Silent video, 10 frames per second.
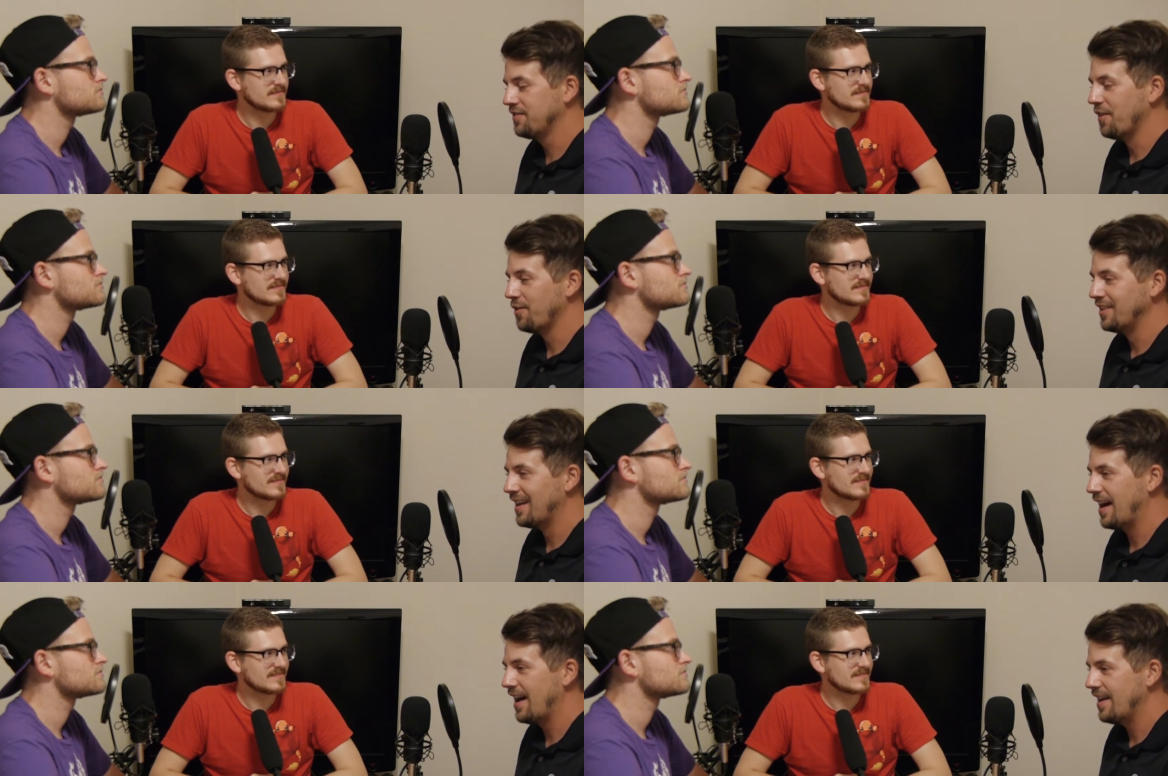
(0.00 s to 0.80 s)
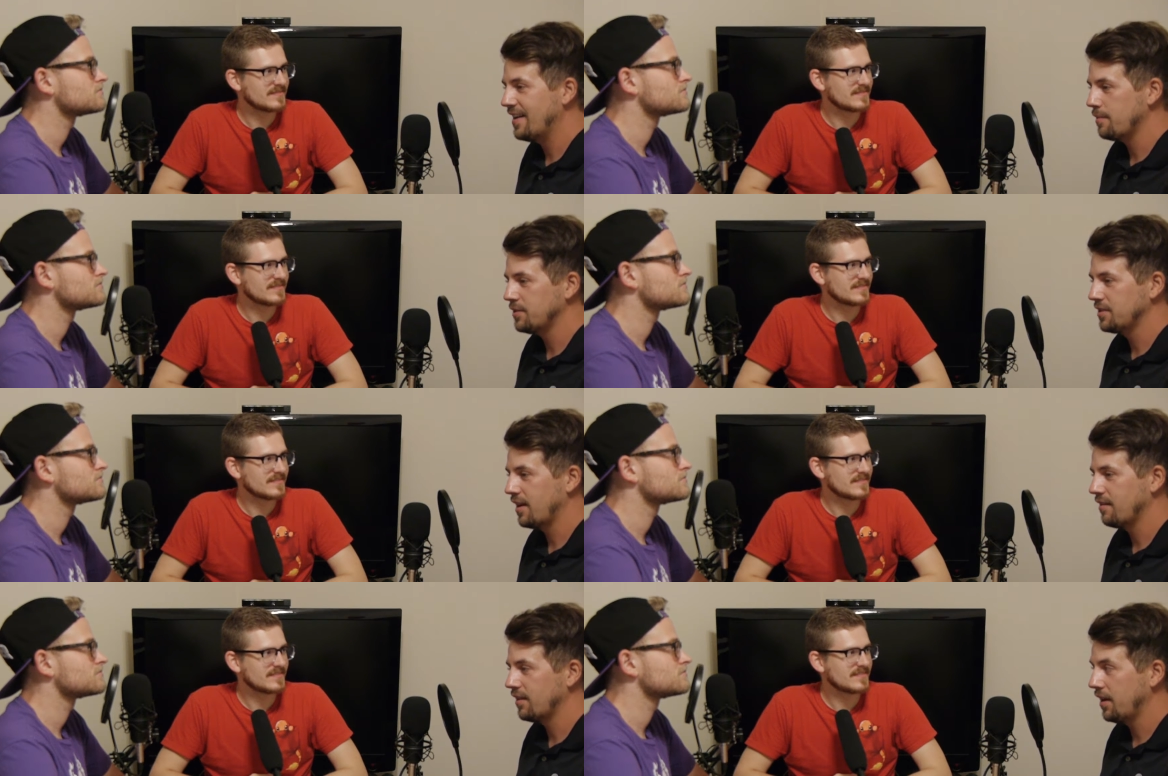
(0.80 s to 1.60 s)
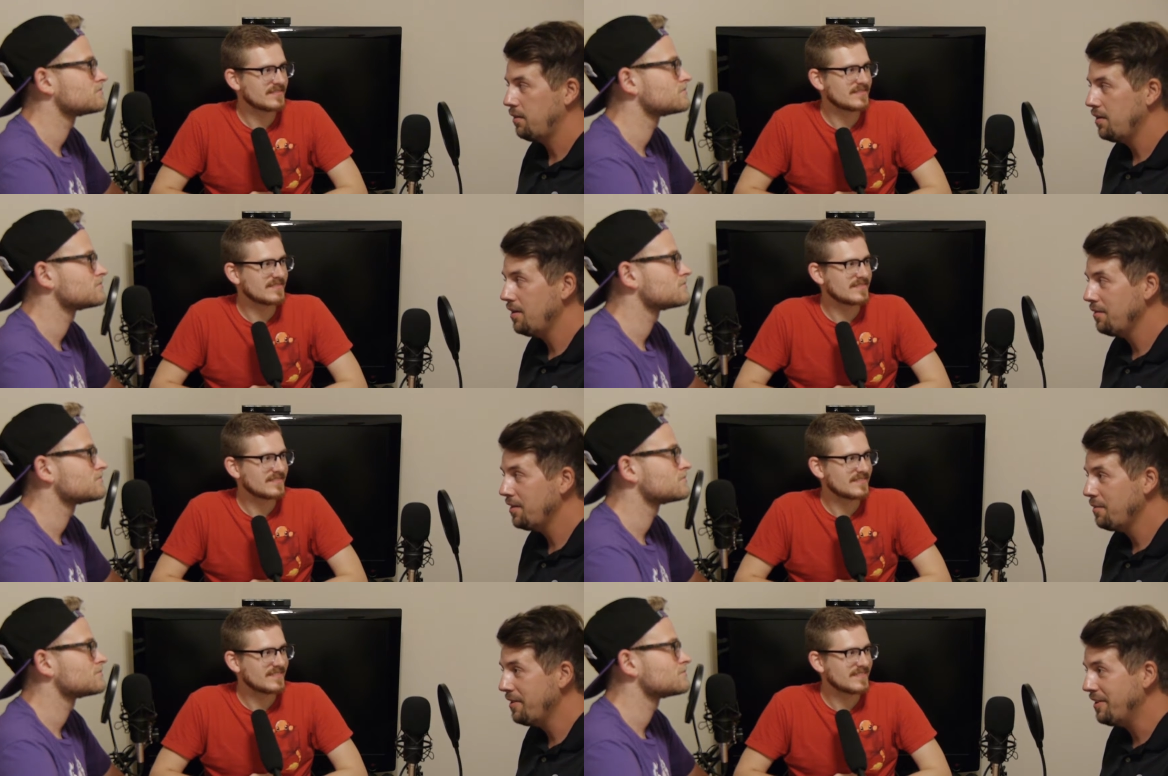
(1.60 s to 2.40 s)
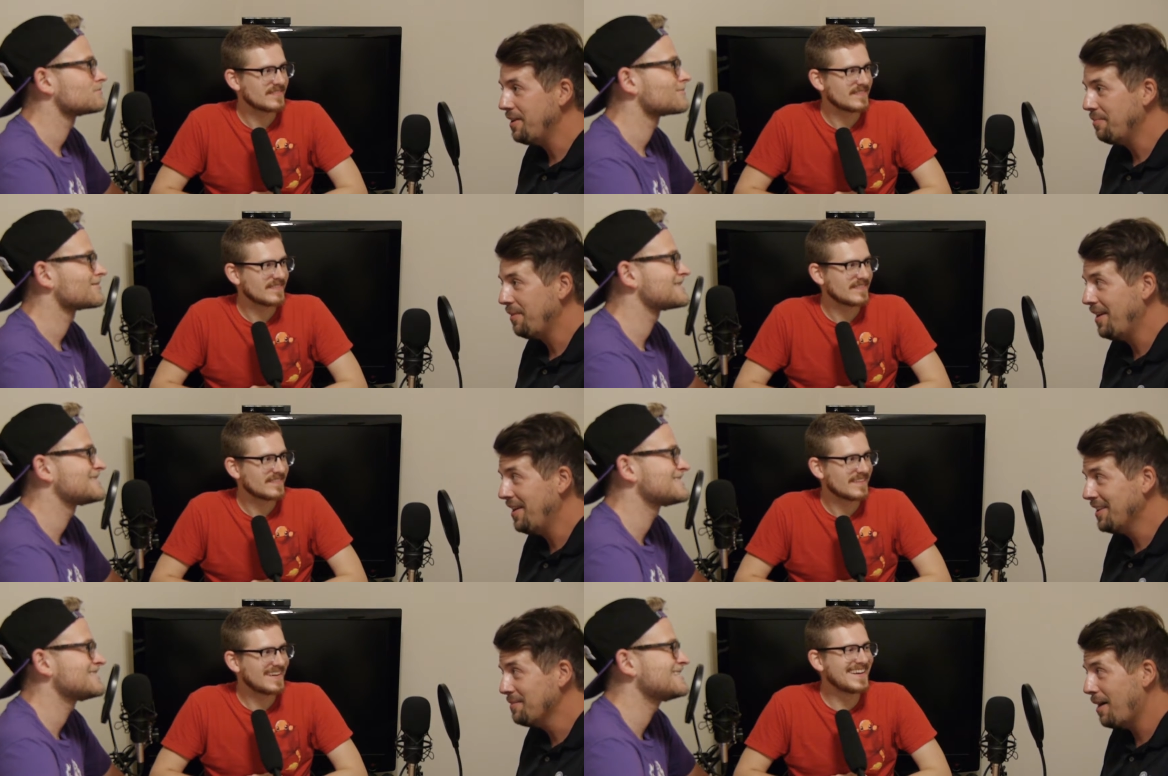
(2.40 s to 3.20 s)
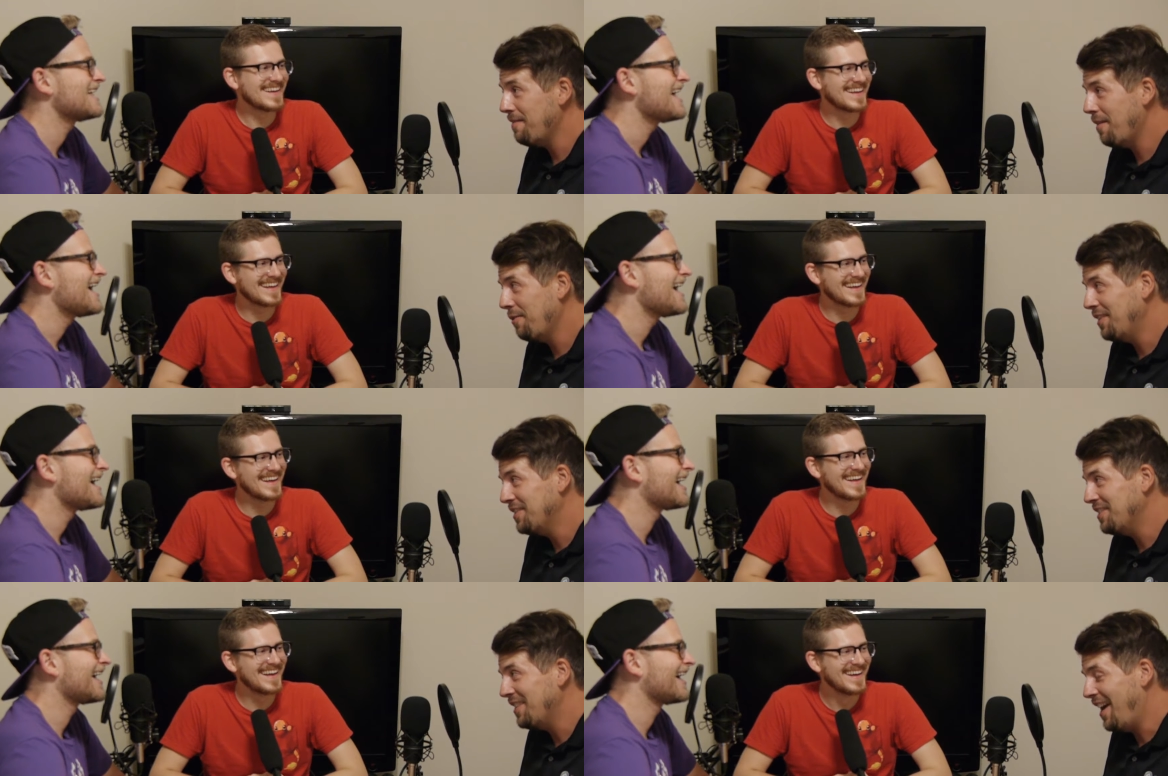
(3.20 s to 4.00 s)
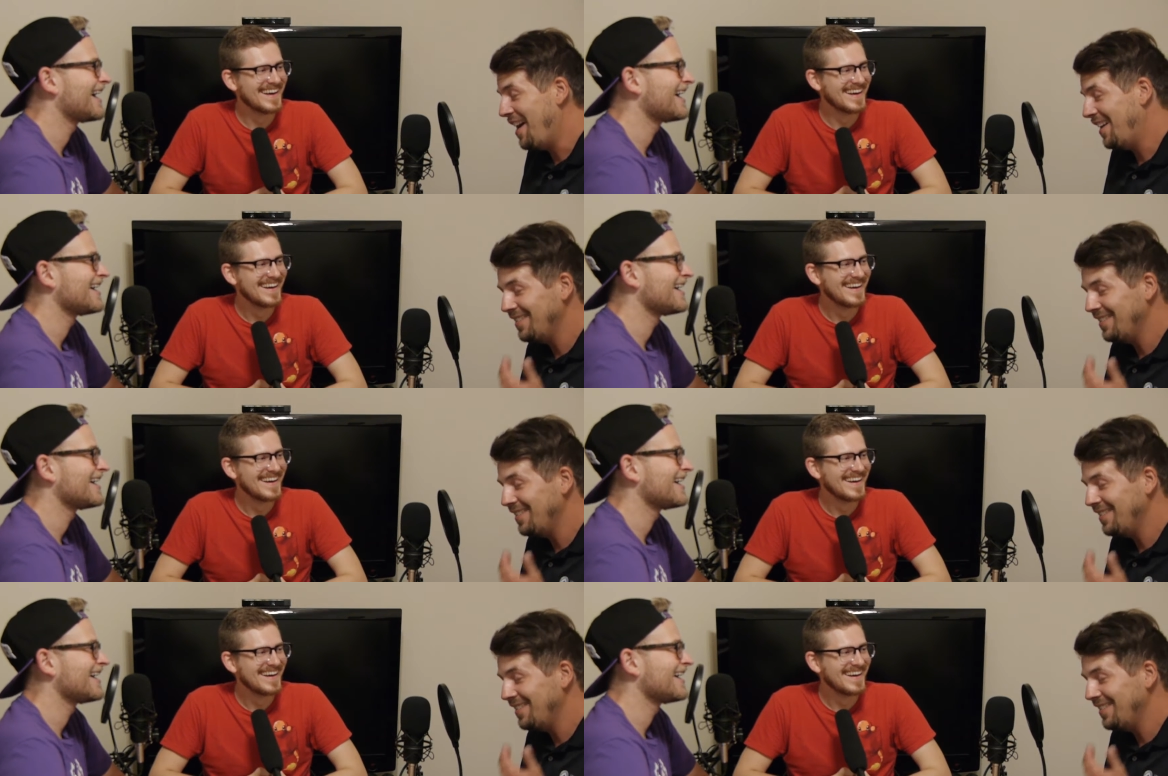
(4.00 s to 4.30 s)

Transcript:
Speaker 1: phone had died, and I'm just kind of like, "Well, can we keep playing? Because my phone isn't dead."